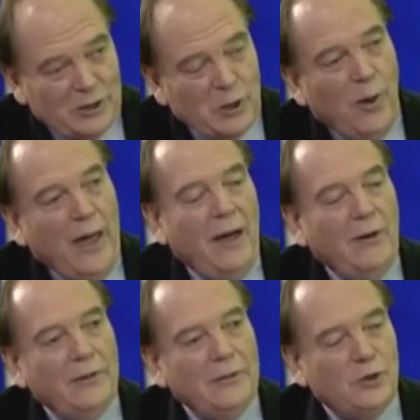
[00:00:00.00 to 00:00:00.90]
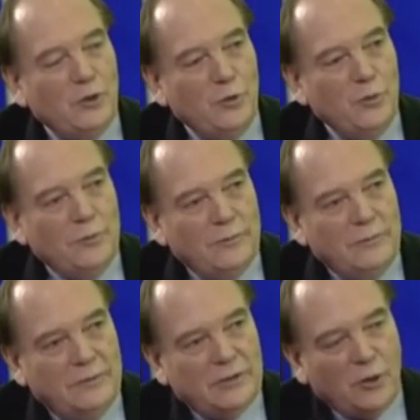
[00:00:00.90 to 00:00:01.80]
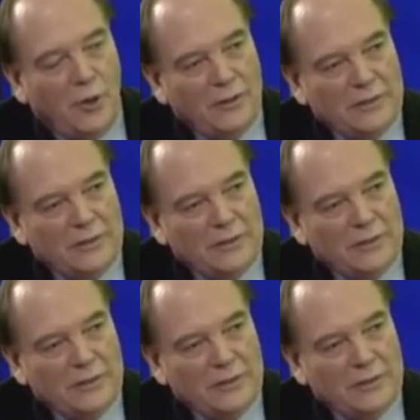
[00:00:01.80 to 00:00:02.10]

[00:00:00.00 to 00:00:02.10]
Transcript: So how did you start